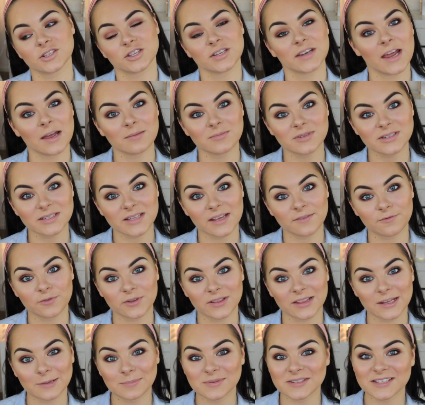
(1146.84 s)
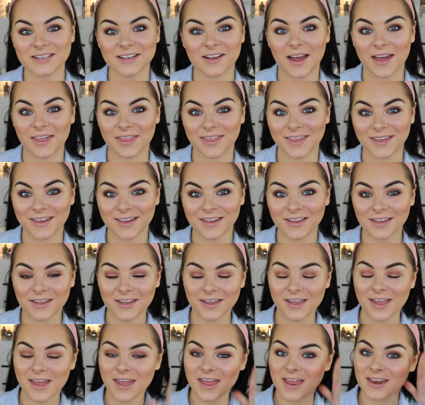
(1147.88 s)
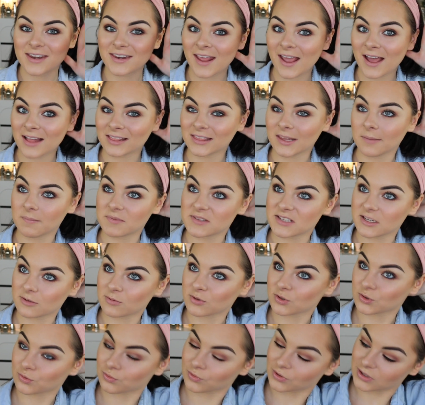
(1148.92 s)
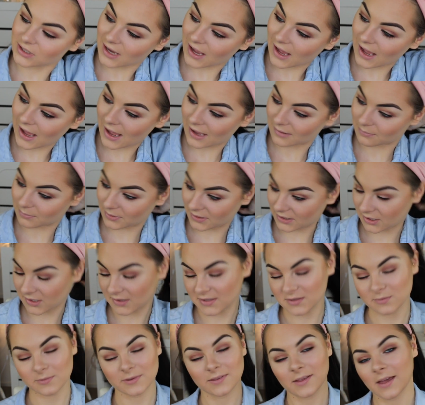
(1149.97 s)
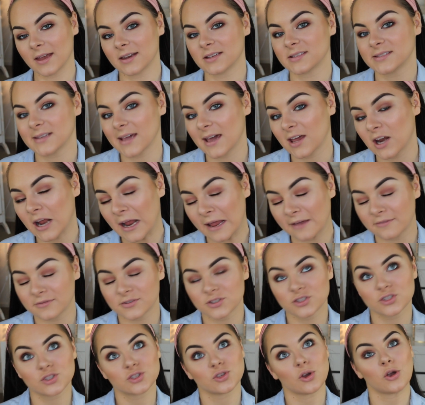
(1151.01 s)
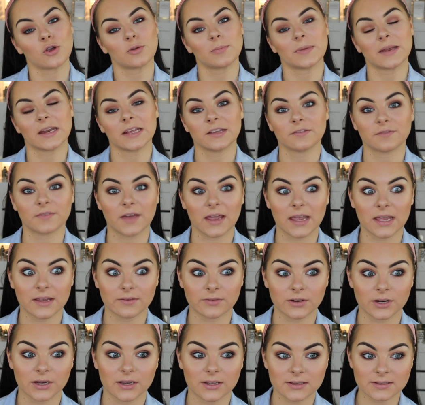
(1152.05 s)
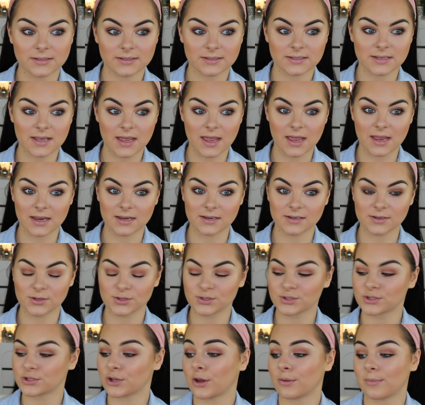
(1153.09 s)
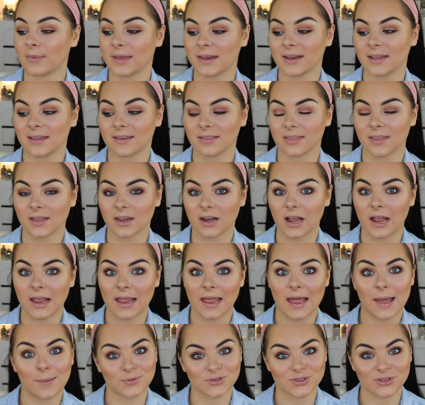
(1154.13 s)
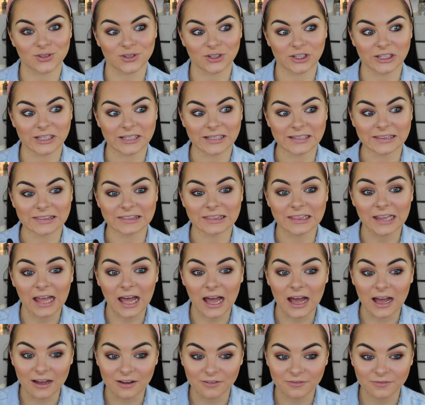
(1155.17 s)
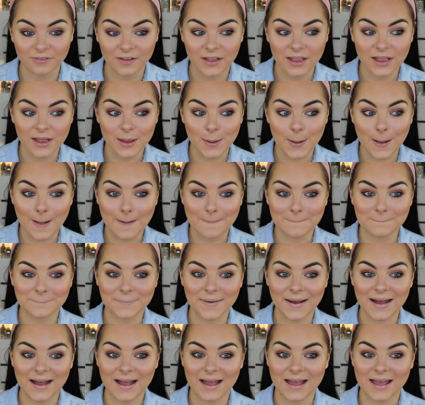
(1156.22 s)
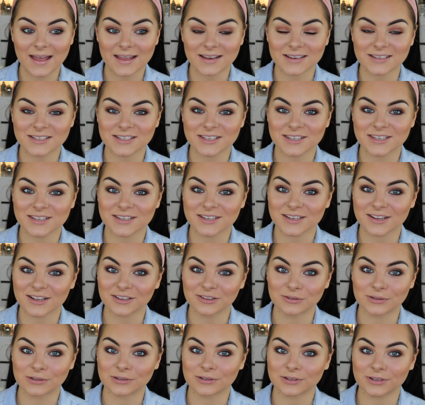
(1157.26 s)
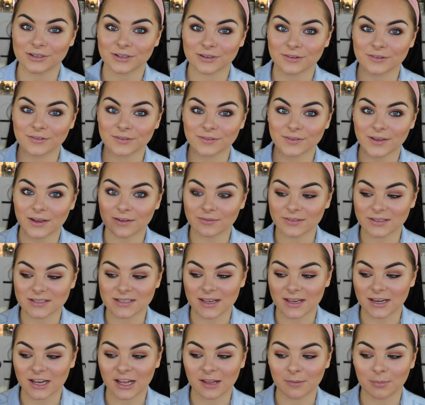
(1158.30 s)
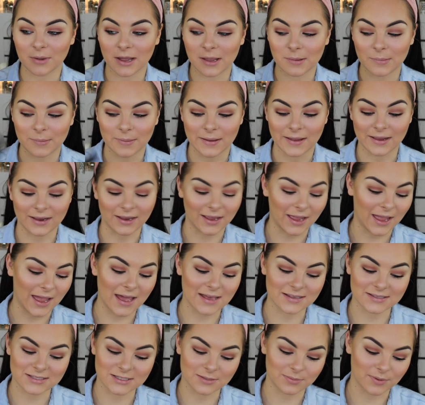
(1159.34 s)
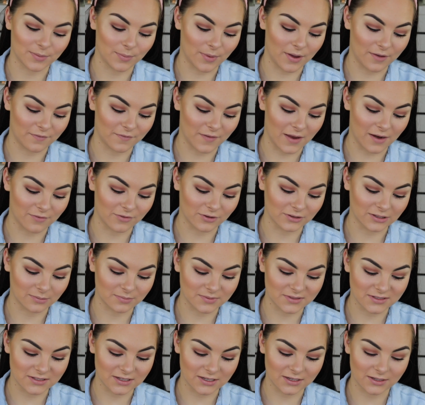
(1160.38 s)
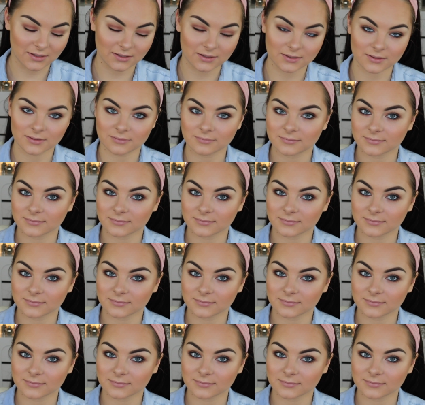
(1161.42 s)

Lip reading: So now I'm just left with lipstick, I think. Now lipstick was really hard because without a doubt I have so many favourites and so many that I absolutely love. But look, Velvet Teddy by MAC has to be my favourite lipstick,